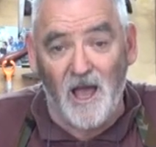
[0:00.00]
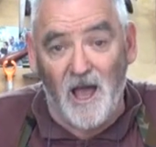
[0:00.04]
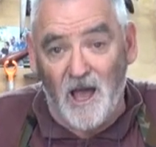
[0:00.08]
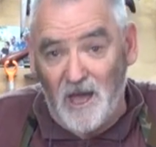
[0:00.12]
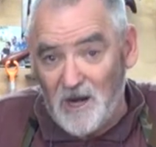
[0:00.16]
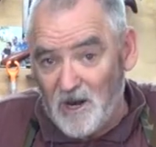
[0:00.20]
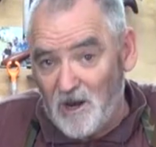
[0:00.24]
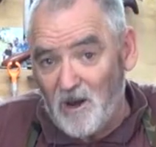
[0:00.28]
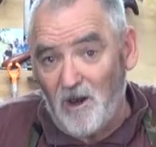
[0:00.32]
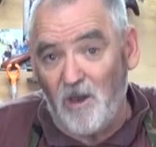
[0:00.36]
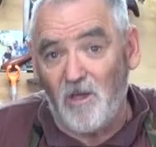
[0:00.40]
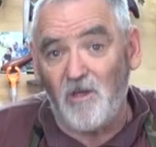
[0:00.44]

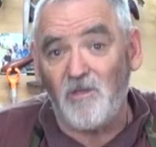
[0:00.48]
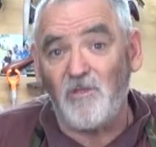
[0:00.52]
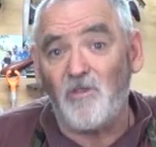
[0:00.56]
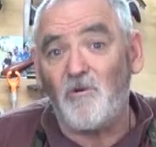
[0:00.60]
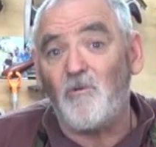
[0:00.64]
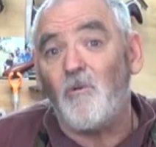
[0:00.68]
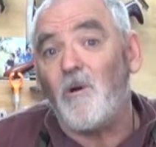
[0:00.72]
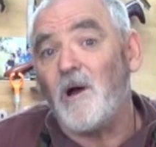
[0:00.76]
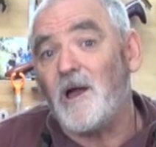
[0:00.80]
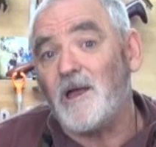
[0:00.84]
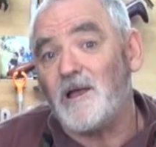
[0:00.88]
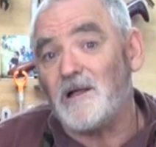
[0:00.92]
And along the
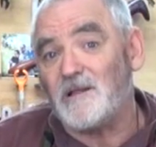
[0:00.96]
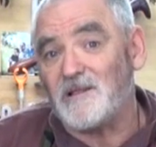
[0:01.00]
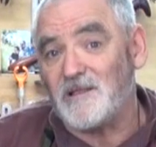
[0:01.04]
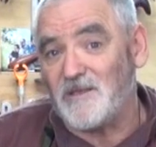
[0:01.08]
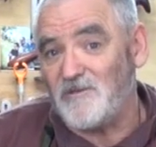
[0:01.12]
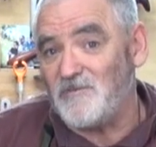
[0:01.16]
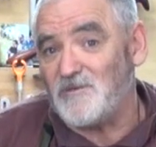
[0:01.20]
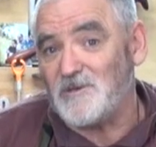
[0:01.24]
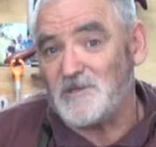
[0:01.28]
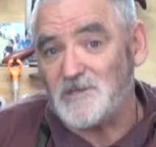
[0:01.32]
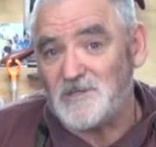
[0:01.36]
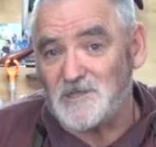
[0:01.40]
way I'll
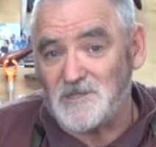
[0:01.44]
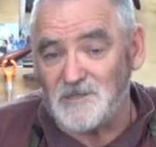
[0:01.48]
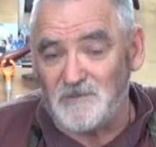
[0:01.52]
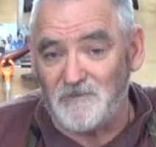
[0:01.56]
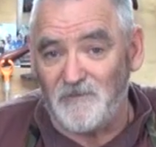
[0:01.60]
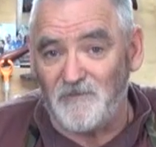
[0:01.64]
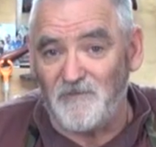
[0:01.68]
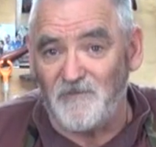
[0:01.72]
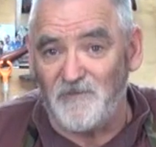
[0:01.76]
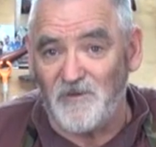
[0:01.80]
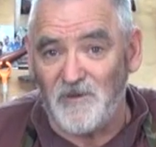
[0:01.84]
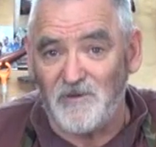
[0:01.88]
give you
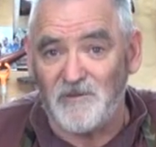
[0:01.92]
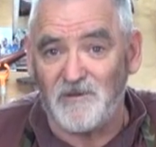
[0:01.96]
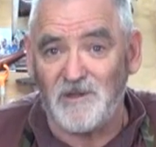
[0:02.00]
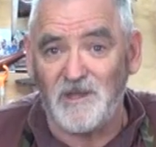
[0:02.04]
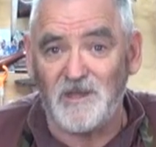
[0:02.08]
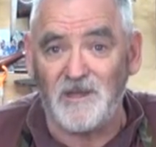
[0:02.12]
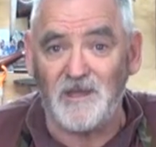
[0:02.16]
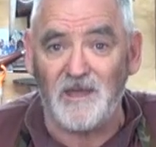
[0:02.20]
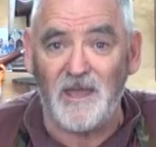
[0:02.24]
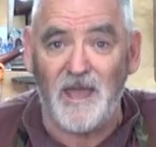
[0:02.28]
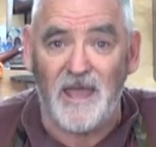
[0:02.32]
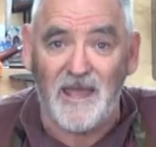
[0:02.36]
some
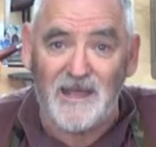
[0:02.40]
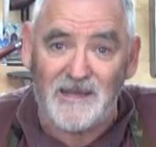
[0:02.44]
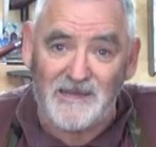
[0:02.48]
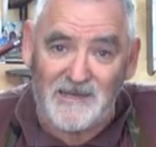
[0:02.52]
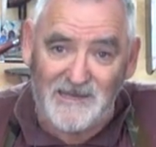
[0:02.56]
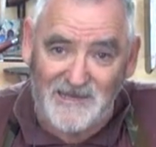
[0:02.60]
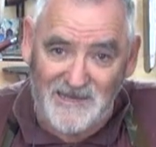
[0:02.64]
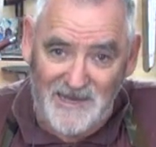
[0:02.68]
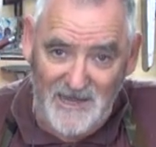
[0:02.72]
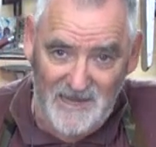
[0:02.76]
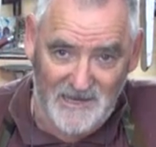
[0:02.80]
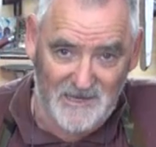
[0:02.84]
very
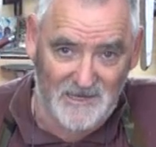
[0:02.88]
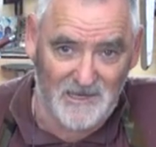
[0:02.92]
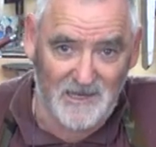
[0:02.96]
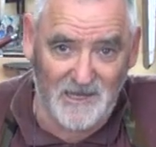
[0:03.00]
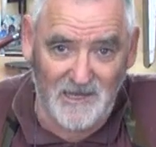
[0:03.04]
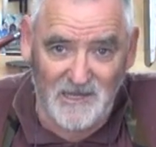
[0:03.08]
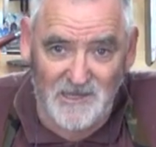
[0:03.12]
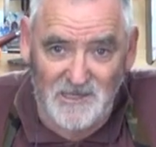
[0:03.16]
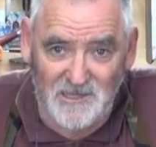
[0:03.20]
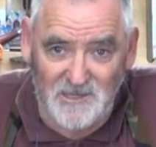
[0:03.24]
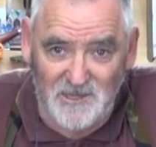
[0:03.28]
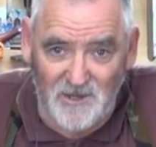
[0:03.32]
handy
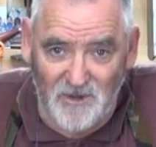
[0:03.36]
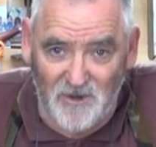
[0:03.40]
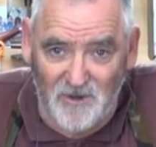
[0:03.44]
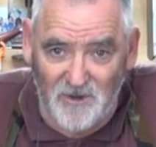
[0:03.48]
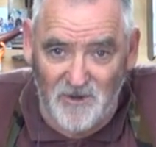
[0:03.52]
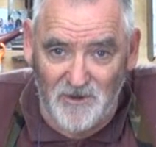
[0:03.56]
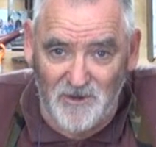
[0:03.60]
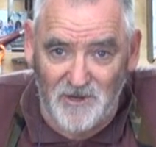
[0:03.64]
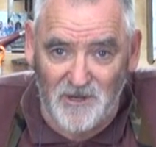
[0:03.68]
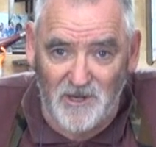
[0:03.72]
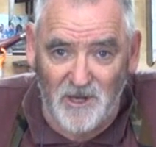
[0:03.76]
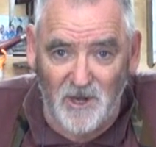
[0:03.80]
techniques
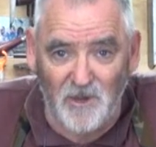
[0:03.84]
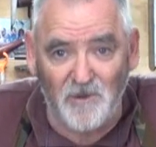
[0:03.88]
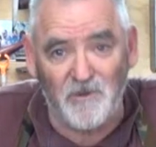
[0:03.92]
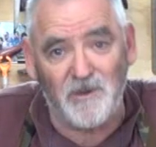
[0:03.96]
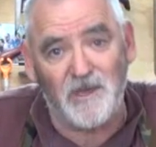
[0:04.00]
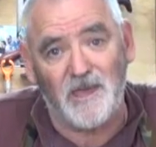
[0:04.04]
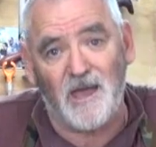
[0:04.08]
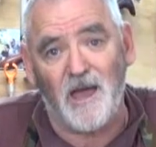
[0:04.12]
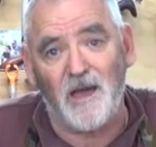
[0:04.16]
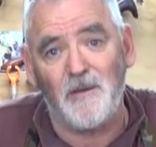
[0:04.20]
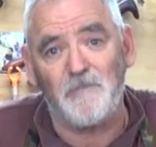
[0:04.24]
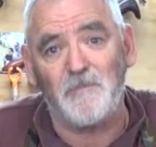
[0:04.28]
on
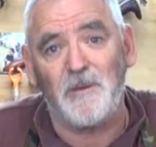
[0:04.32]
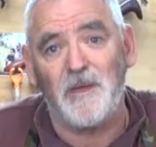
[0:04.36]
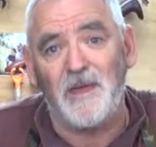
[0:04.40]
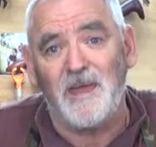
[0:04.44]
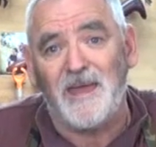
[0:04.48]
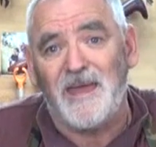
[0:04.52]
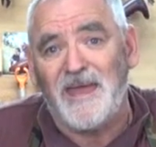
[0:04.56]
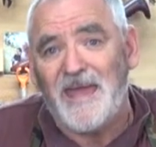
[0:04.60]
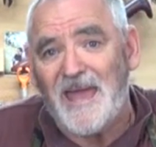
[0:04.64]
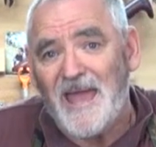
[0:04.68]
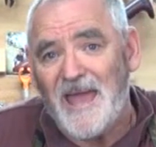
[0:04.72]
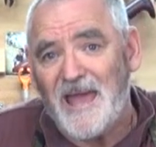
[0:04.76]
gluing up,
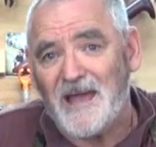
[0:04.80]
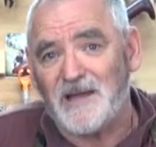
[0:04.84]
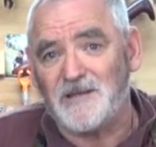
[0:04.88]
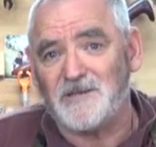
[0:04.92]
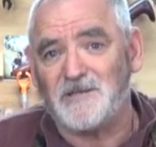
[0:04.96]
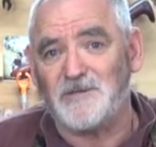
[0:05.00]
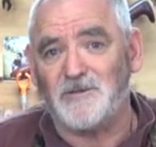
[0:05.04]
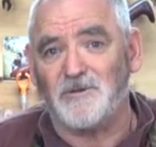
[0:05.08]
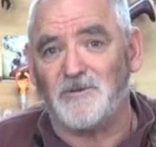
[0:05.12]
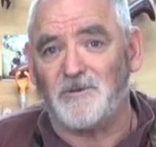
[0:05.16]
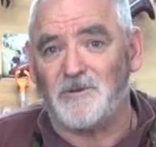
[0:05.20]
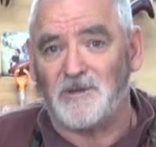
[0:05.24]
how
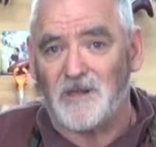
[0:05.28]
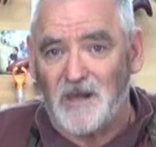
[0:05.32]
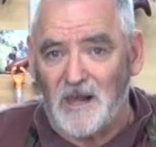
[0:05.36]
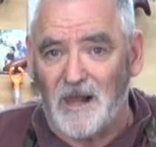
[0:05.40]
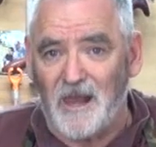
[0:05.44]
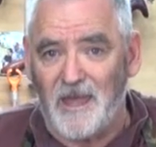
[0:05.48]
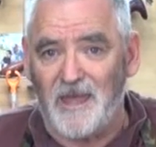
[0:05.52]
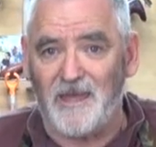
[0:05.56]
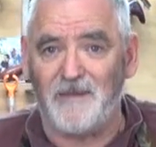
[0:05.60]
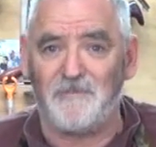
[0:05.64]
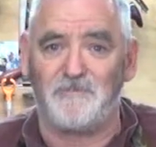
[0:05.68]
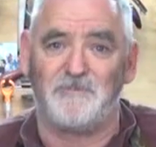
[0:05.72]
to
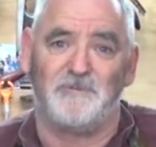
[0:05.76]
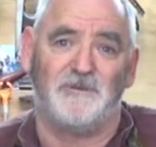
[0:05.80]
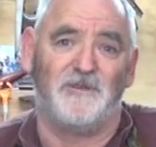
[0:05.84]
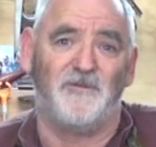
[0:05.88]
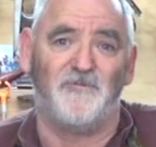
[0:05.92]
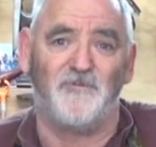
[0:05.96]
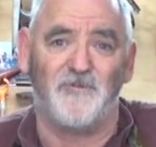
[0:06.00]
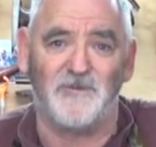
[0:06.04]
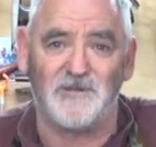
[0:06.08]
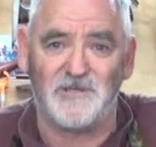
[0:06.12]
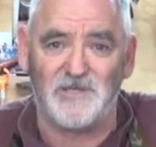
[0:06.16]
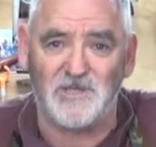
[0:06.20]
clamp
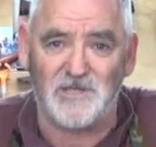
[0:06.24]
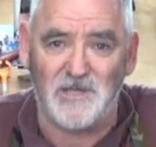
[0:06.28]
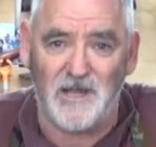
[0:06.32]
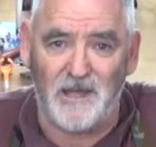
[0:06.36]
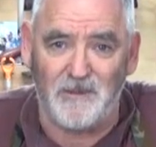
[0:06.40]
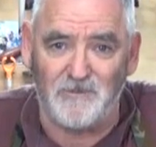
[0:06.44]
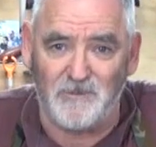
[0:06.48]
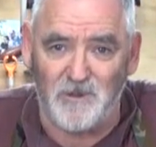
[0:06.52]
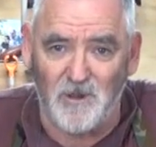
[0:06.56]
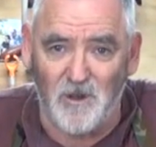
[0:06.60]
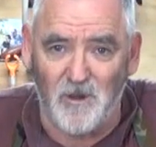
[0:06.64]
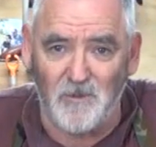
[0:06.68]
different
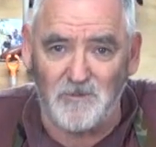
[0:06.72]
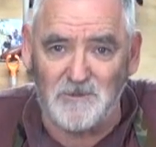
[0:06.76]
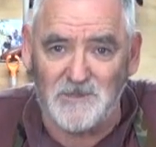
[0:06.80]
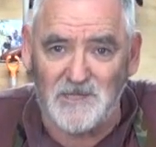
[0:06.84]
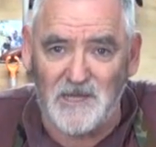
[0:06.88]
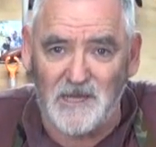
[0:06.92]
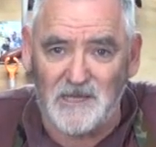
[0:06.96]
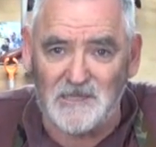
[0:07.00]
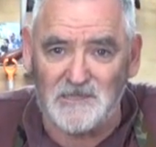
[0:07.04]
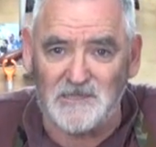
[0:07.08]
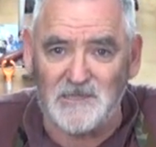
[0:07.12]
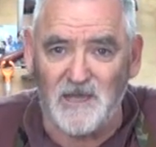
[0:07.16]
shaped
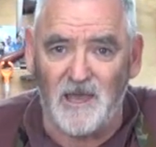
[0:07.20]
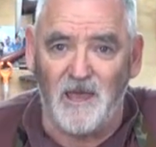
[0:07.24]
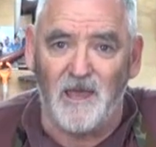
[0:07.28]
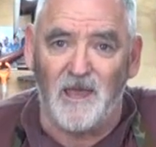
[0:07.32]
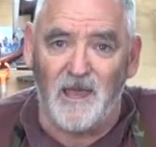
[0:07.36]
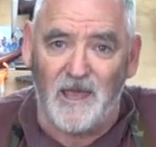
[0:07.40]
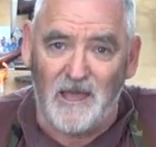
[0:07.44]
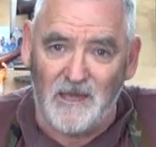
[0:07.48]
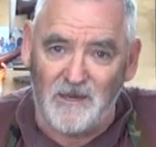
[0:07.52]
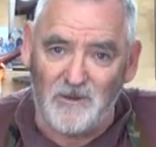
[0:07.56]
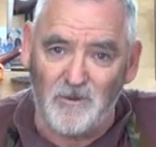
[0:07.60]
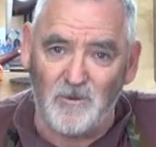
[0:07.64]
objects,
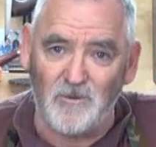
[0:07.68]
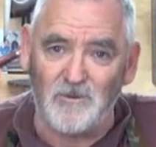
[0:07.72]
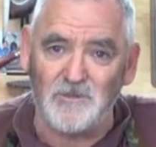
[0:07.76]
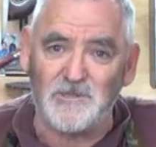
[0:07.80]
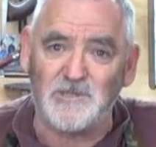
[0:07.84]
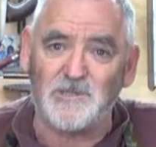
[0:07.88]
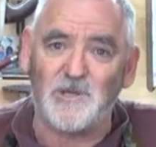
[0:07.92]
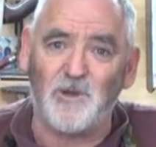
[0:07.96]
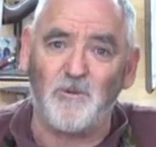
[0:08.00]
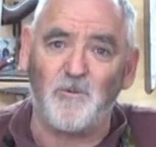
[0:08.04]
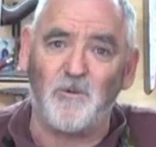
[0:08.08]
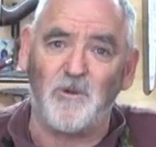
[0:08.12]
and
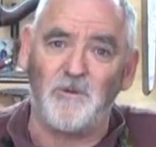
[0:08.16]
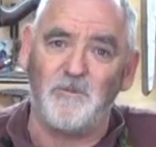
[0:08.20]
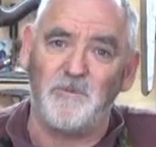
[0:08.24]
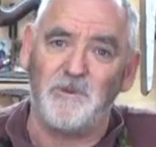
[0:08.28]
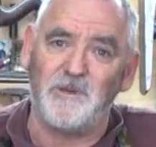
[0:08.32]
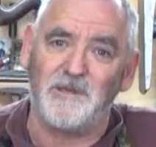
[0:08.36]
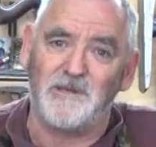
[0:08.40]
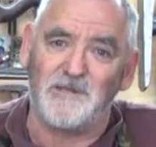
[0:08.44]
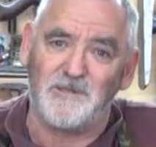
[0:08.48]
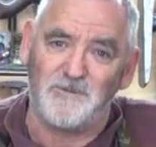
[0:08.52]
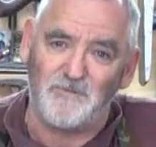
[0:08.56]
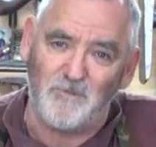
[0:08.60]
also we'll
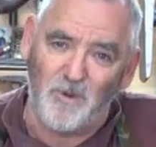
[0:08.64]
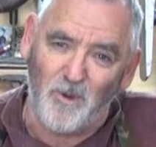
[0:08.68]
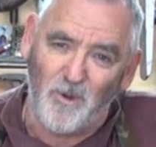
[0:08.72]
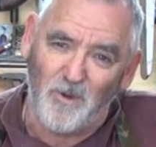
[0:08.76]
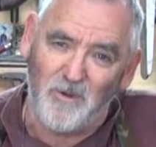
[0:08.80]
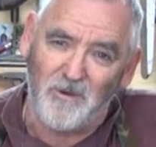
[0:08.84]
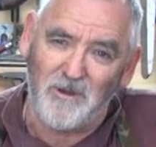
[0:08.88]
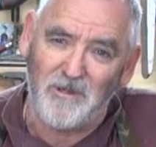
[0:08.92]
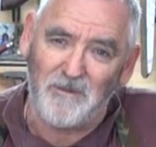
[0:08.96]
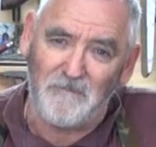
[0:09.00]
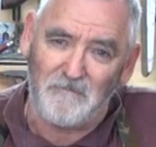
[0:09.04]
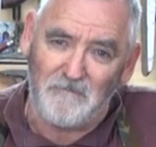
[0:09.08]
be
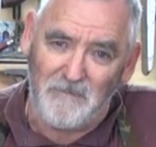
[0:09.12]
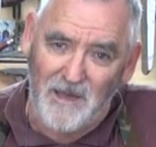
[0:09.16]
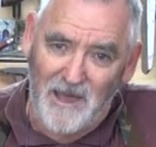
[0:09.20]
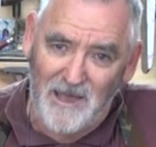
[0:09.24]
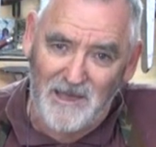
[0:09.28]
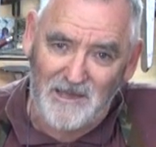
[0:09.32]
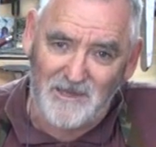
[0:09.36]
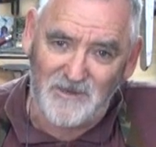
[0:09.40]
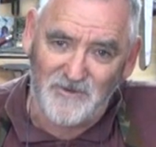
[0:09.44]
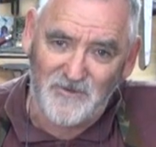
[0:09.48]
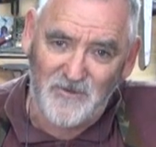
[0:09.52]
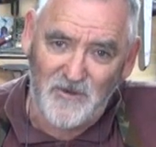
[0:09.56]
exploring
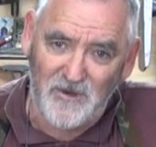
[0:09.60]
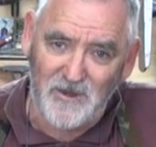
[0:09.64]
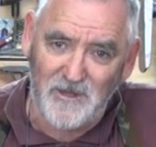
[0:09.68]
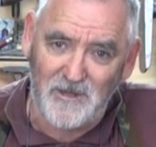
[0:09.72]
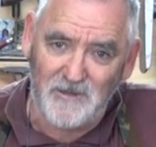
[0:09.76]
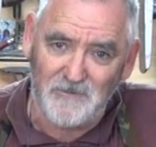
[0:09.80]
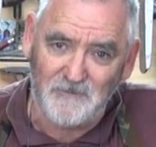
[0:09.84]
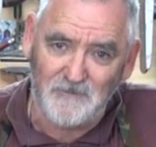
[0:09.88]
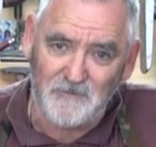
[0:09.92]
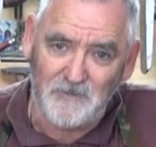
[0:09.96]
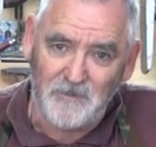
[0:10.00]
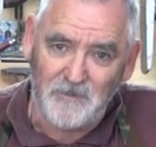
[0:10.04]
marquetry